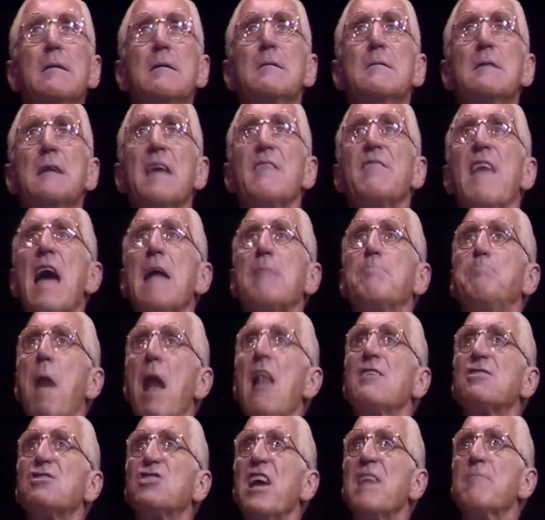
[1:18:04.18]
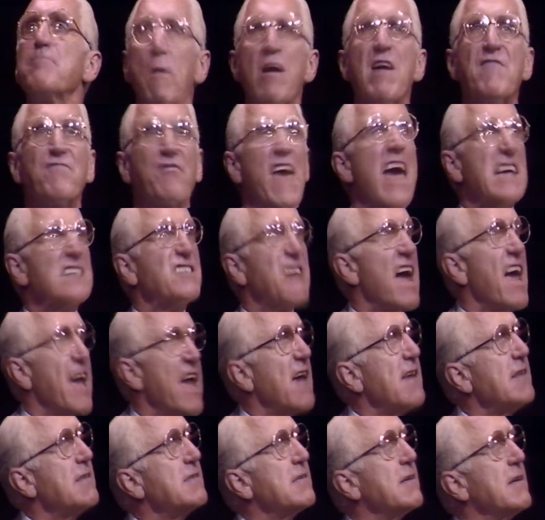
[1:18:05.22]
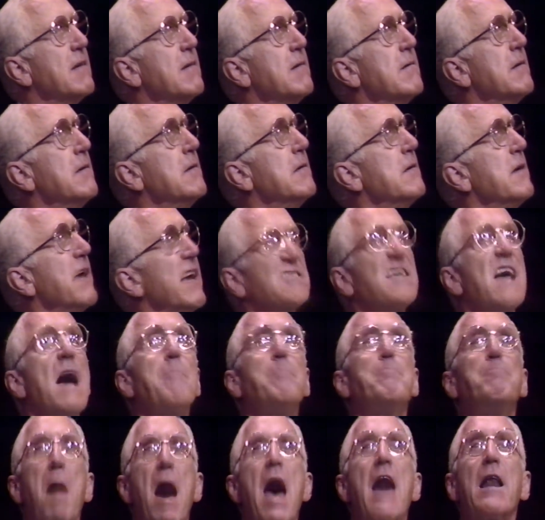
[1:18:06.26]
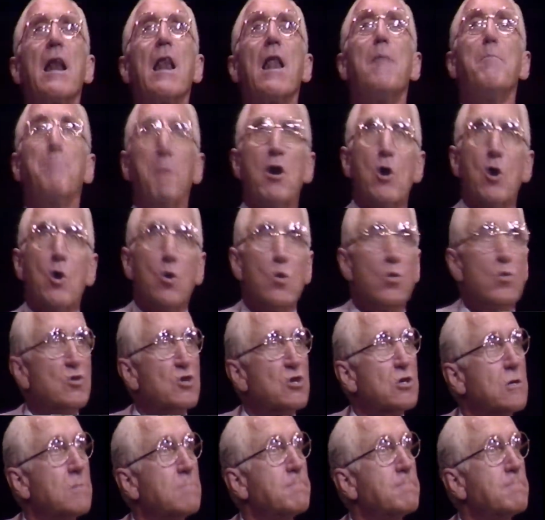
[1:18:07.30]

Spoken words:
in that bulging briefcase of his is a bottle of booze.